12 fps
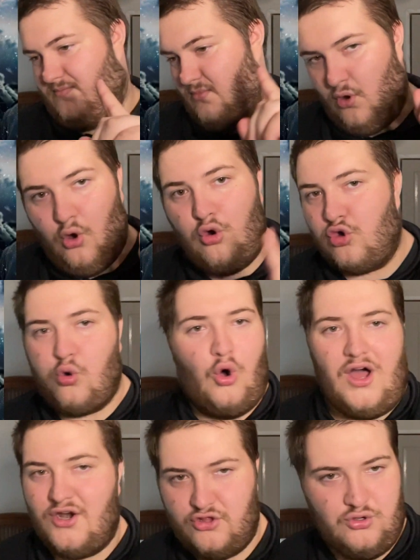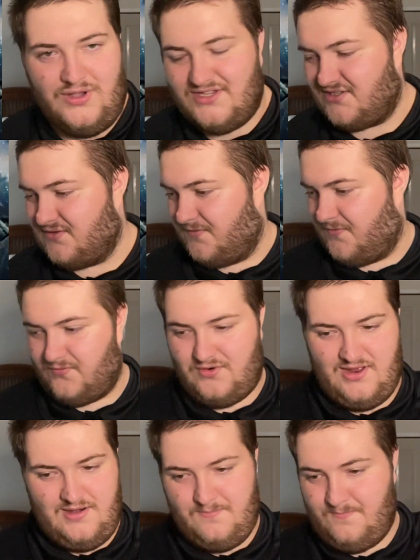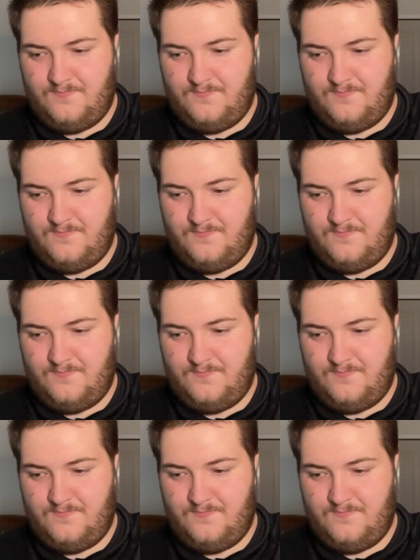All quiet on the Western Front.